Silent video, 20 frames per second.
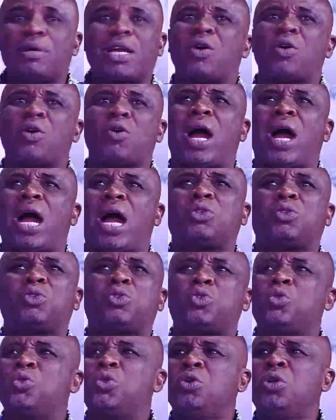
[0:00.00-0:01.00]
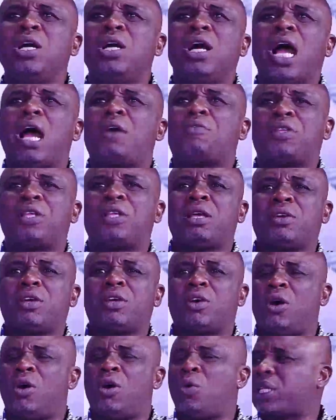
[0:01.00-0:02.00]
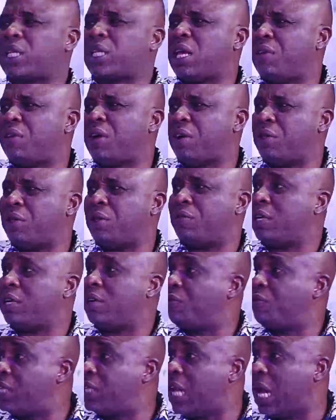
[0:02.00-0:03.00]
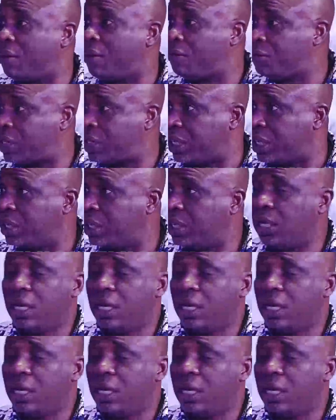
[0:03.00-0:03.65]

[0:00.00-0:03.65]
You can go and do affidavit or whatever affidavit, even though I haven't seen.